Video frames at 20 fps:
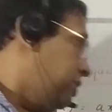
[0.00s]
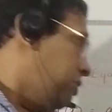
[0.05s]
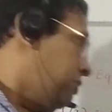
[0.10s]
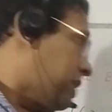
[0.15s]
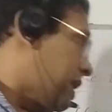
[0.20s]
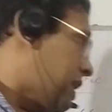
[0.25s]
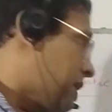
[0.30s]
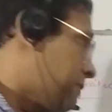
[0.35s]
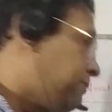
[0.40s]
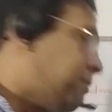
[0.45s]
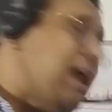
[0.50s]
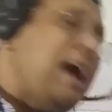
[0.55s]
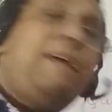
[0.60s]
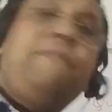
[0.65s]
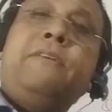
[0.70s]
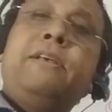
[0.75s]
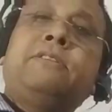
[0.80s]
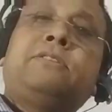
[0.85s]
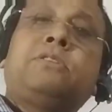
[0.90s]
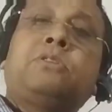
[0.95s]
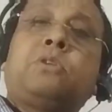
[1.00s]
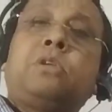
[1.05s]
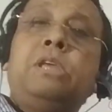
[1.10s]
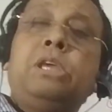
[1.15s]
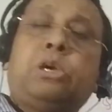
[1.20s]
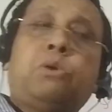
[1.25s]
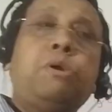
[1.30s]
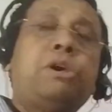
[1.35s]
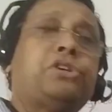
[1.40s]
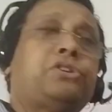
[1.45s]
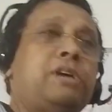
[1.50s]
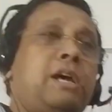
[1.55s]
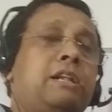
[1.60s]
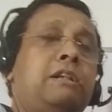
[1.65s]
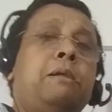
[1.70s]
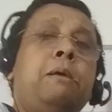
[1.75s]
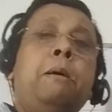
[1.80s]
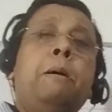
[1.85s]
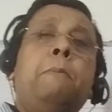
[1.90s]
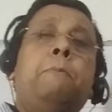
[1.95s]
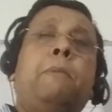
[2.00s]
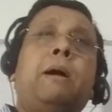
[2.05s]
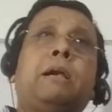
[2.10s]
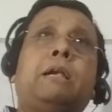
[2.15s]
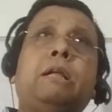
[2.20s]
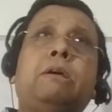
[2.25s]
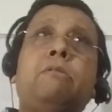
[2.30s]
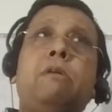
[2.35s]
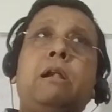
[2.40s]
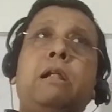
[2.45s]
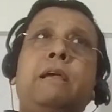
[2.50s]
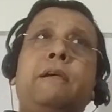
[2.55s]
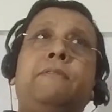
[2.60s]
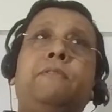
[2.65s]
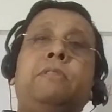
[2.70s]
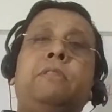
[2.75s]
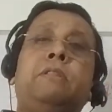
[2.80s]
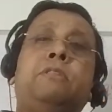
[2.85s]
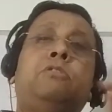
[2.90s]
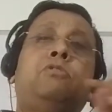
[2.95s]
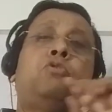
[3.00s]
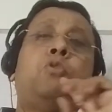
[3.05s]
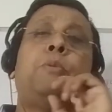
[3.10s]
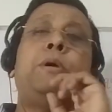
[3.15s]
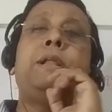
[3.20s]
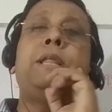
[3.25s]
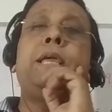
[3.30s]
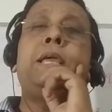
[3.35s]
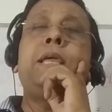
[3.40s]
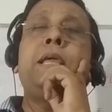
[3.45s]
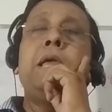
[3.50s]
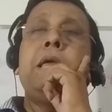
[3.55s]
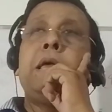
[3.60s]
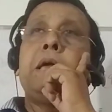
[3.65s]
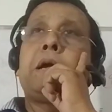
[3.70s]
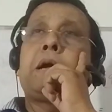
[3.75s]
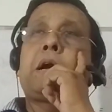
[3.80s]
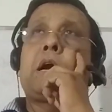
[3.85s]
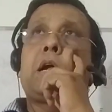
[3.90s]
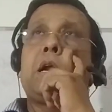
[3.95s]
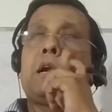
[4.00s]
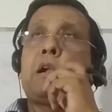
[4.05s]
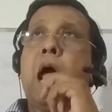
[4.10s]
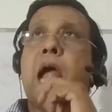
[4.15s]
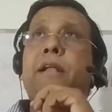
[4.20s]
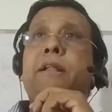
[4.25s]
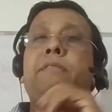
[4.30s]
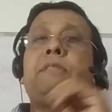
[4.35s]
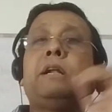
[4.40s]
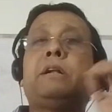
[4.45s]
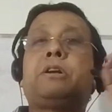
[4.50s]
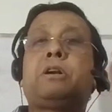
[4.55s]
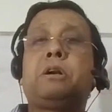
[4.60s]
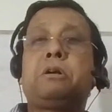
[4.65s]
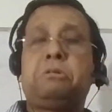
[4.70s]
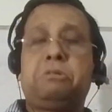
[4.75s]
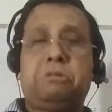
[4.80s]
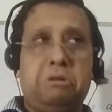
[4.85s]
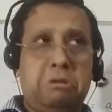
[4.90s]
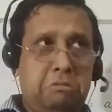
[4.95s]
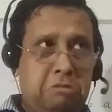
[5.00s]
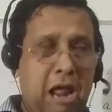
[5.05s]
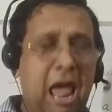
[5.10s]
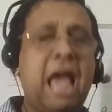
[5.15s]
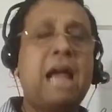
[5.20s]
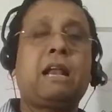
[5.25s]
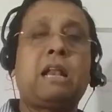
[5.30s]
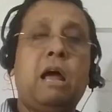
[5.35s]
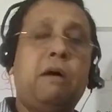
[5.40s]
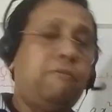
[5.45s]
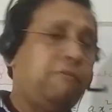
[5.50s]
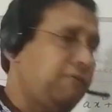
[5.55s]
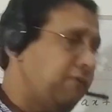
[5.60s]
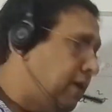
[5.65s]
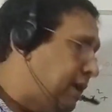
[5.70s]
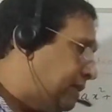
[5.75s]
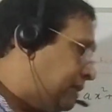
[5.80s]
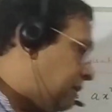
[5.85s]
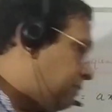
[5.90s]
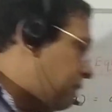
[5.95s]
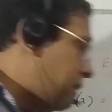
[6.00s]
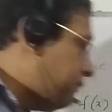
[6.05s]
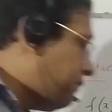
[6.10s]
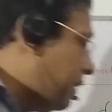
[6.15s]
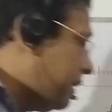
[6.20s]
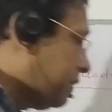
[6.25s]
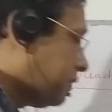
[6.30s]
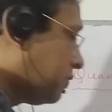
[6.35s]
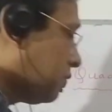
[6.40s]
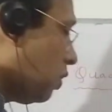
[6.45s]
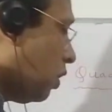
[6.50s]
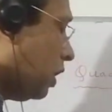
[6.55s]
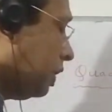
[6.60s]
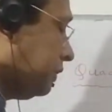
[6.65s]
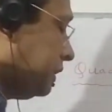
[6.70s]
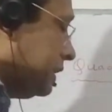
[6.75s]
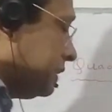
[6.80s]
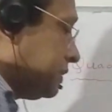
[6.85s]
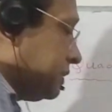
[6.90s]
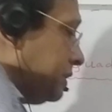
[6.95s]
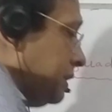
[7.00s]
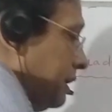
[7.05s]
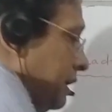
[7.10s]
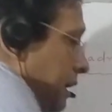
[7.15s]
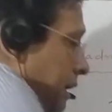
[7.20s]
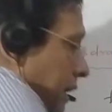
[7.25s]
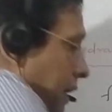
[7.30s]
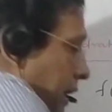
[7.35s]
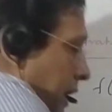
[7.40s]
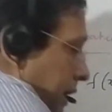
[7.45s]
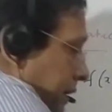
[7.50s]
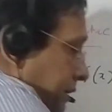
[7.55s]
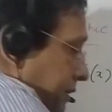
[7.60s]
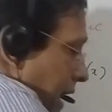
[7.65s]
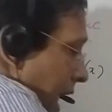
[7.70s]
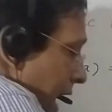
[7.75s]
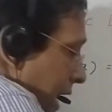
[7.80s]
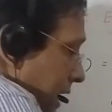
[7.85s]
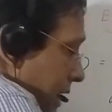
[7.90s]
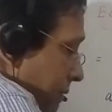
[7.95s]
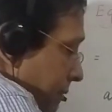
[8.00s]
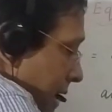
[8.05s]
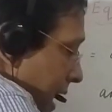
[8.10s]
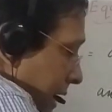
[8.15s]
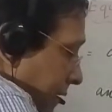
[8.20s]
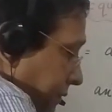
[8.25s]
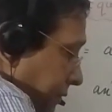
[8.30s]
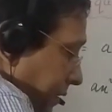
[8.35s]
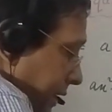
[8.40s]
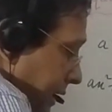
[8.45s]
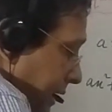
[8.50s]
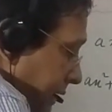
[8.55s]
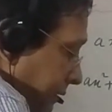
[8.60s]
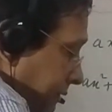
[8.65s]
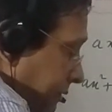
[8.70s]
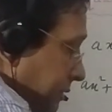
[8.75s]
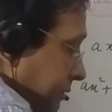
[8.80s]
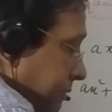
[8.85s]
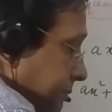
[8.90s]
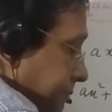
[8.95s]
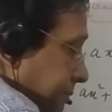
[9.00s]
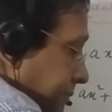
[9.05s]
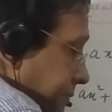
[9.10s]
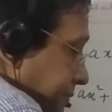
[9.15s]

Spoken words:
can apply this equation particularly in so many writing the diagram. For example, if I draw this diagram like this,